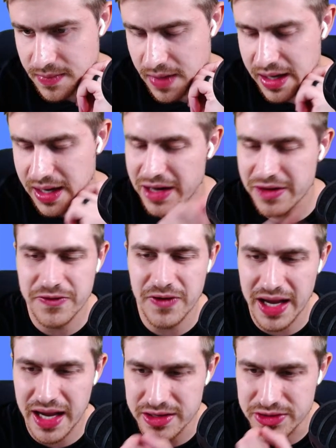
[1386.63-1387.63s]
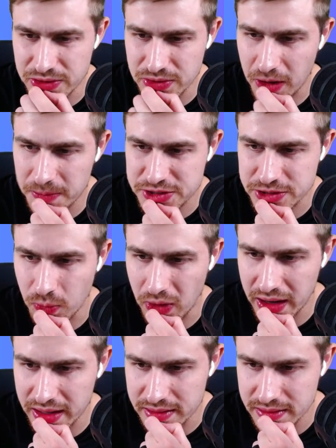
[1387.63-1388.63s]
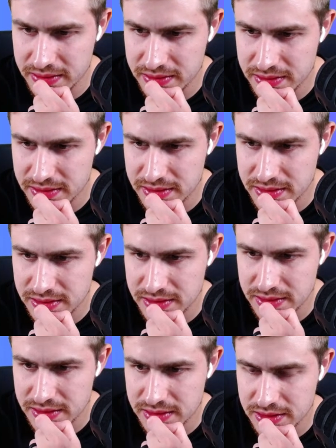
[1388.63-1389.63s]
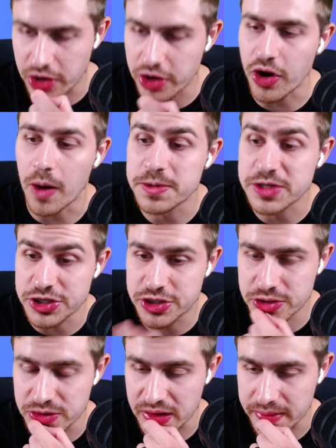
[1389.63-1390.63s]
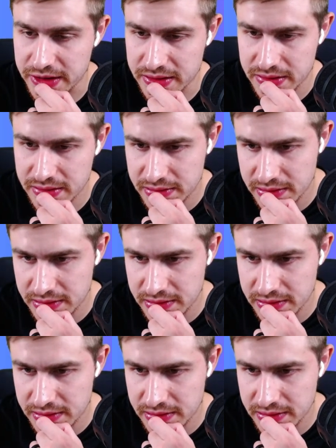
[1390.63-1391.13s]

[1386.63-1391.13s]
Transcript: I do option 1. No, option 2, I mean.